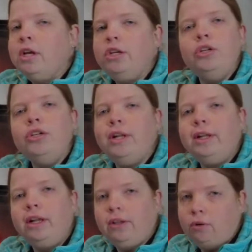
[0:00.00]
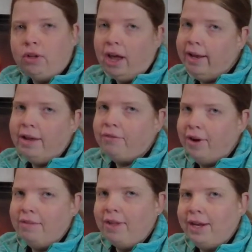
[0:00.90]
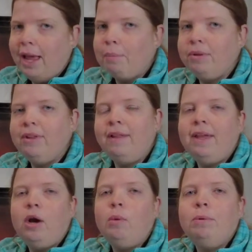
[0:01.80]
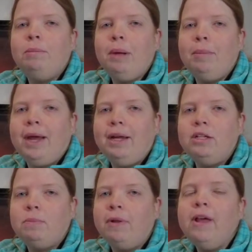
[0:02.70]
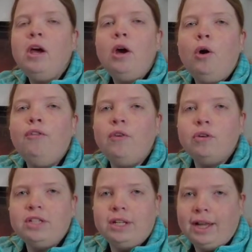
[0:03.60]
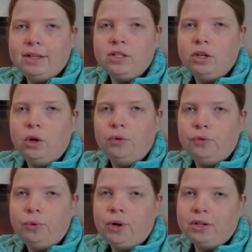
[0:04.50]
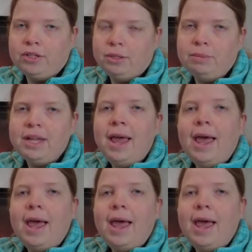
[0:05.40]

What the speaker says: Usually they don't. I never have that happen that they opened my package, but of course it has to go through customs.